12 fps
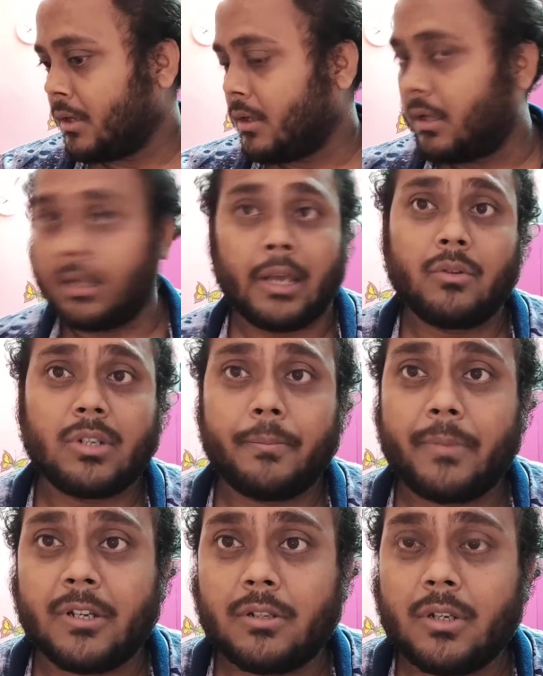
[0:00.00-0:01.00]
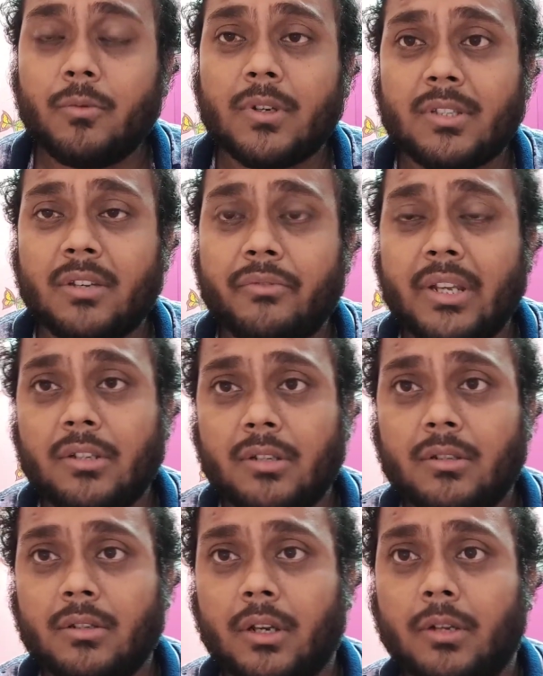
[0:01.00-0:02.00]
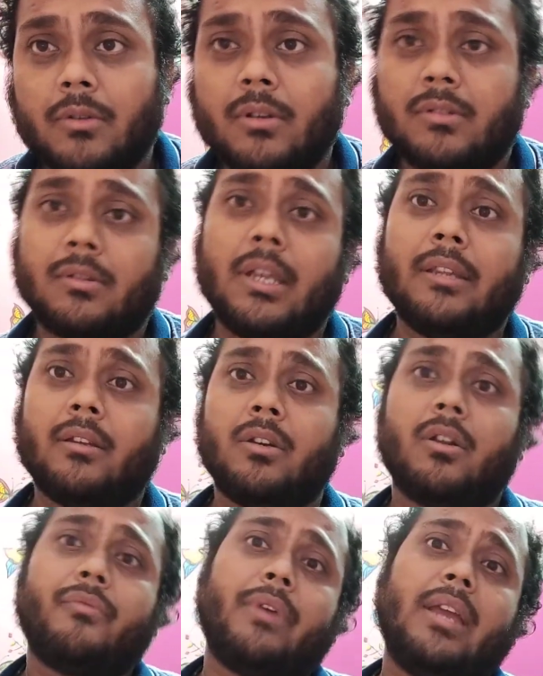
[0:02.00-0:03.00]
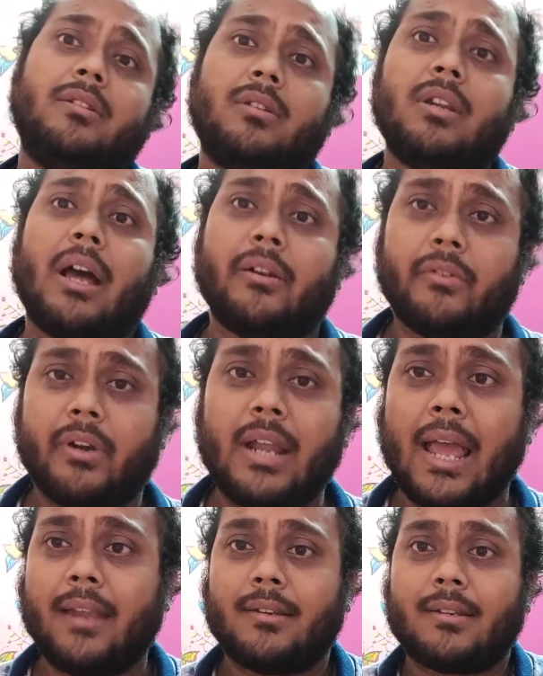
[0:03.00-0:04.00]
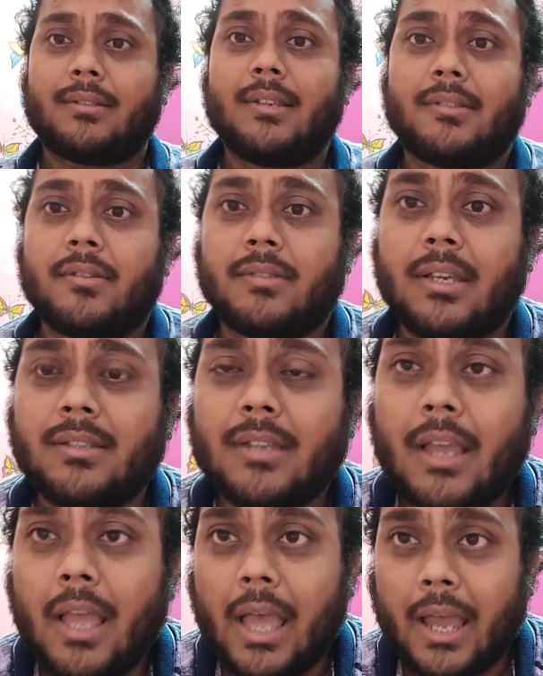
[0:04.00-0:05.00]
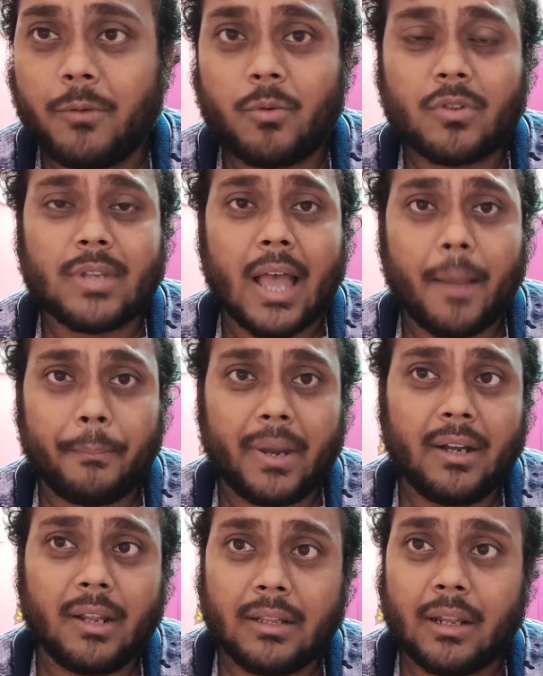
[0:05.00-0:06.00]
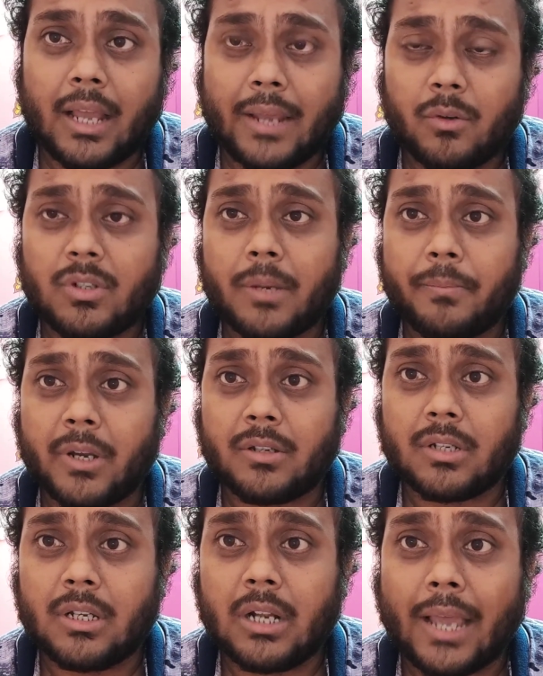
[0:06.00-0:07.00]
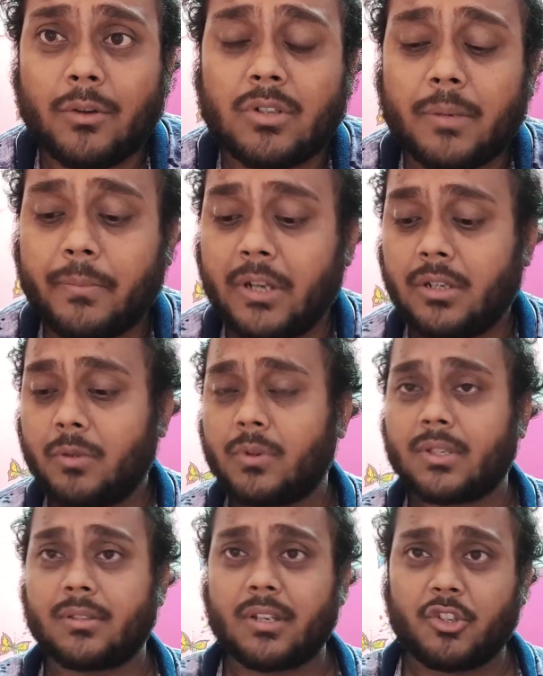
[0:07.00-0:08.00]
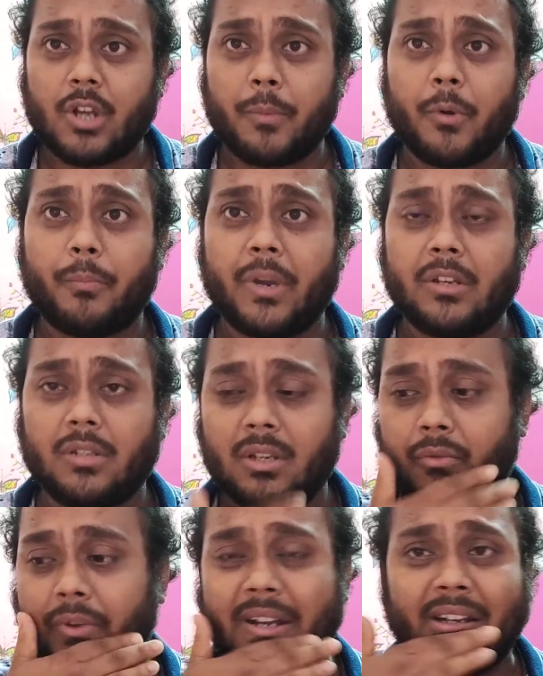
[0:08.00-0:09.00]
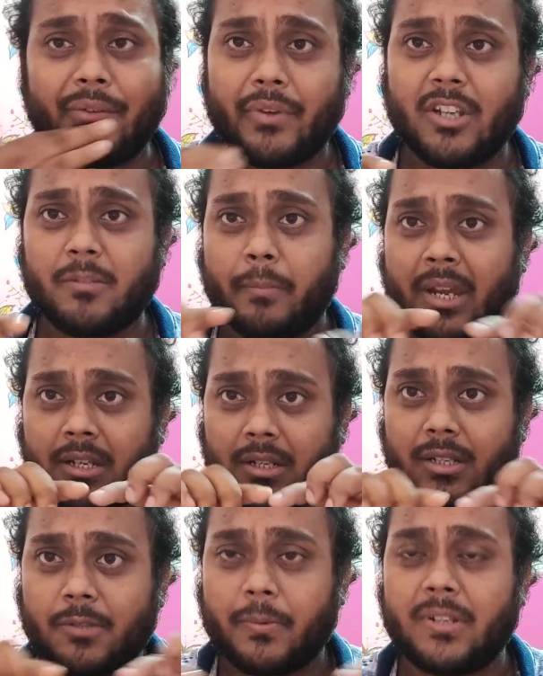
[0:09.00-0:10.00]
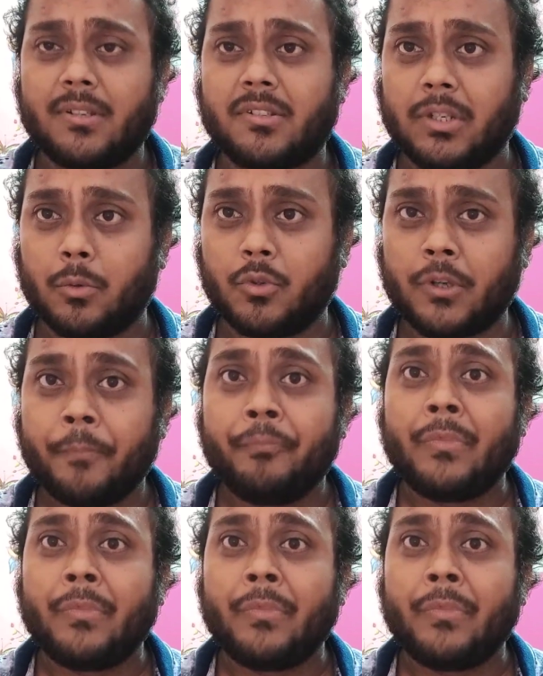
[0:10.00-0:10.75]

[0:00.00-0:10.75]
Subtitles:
Linotype printing was invented, it was in the year of 1866. And what has happened in the linotype printing? Linotype printing was a such type of printing where different metals were just used,